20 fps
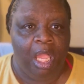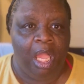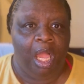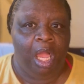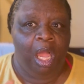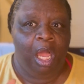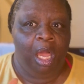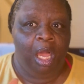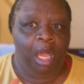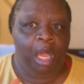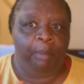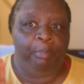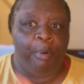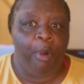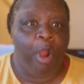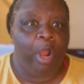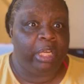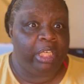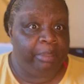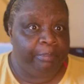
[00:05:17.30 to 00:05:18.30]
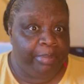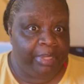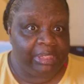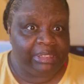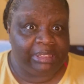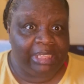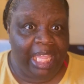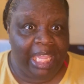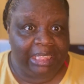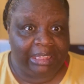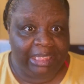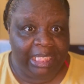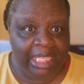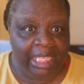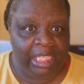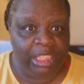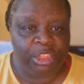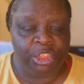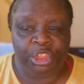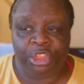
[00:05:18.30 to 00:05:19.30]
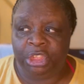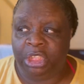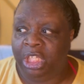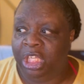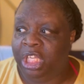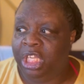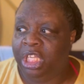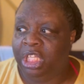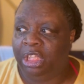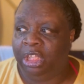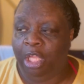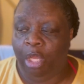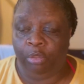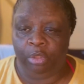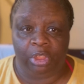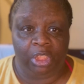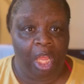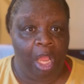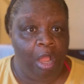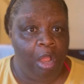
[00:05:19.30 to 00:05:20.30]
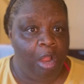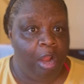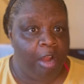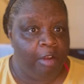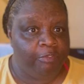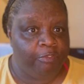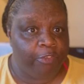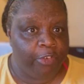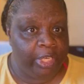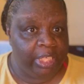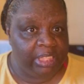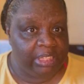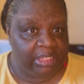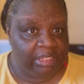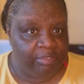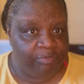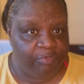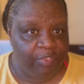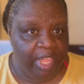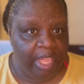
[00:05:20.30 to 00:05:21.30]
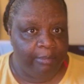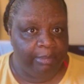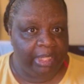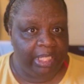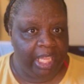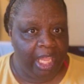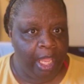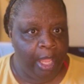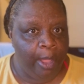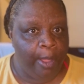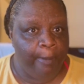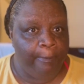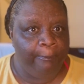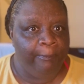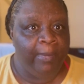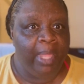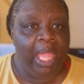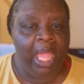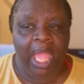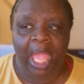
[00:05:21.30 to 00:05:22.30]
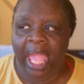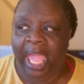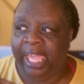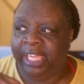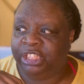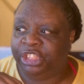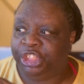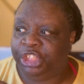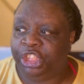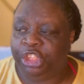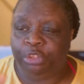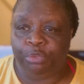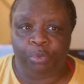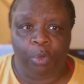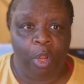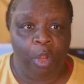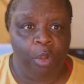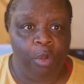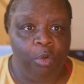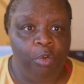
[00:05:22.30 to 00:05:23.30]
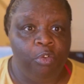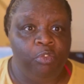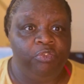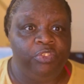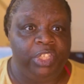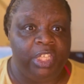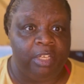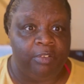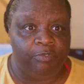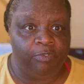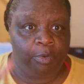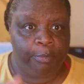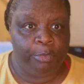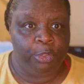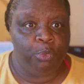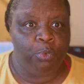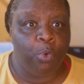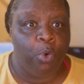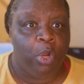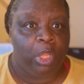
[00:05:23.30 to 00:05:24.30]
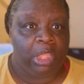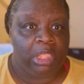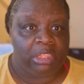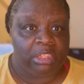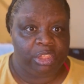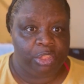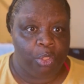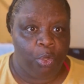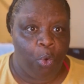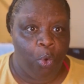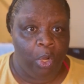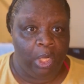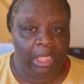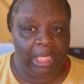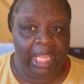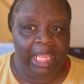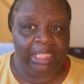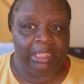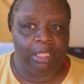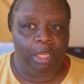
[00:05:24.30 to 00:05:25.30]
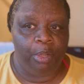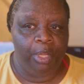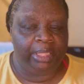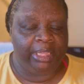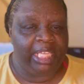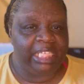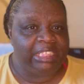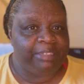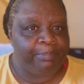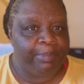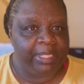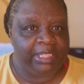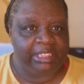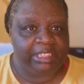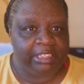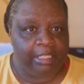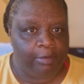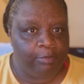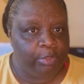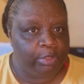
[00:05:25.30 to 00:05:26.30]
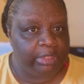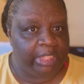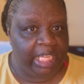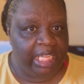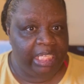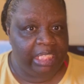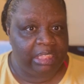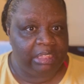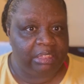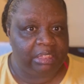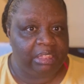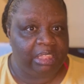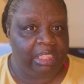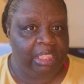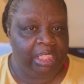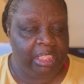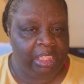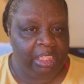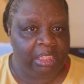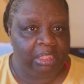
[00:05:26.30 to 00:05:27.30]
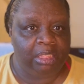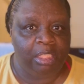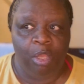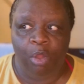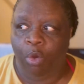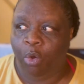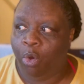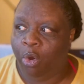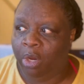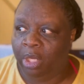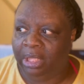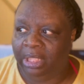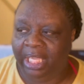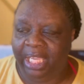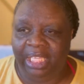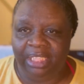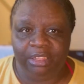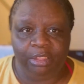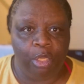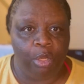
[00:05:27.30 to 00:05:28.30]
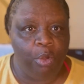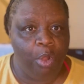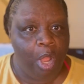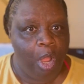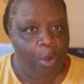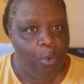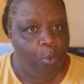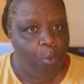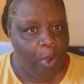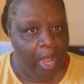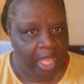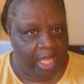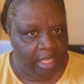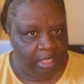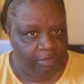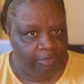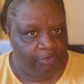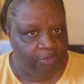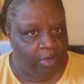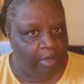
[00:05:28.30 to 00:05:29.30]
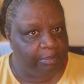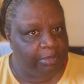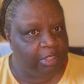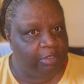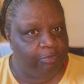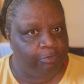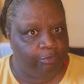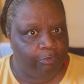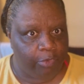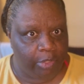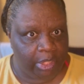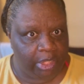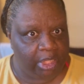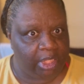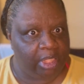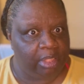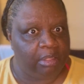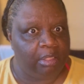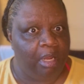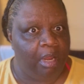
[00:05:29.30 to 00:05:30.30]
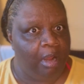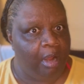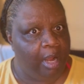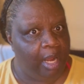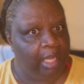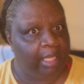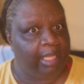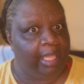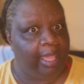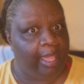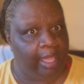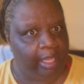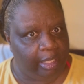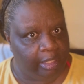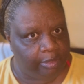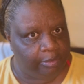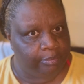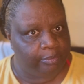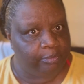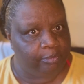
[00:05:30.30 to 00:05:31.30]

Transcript: uh, a party bus-like thing. She loaded all her friends and family up and she drove them from New Orleans to Orlando and they spent several days in Orlando away from the freaking hurricane